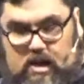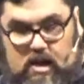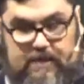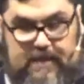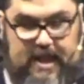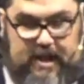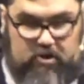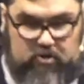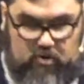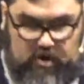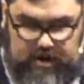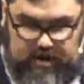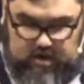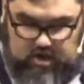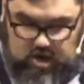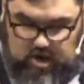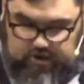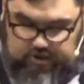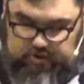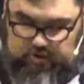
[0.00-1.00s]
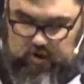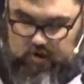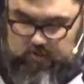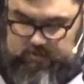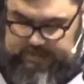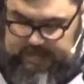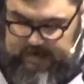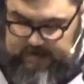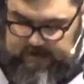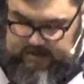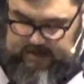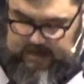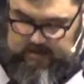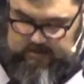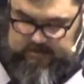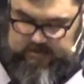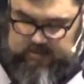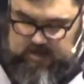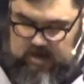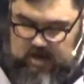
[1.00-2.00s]
on that credit card you owe
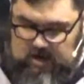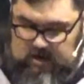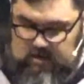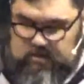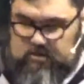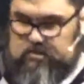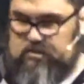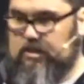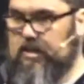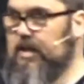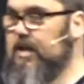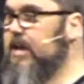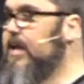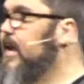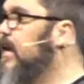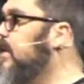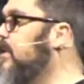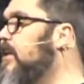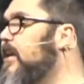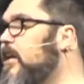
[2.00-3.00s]
$10,000, and the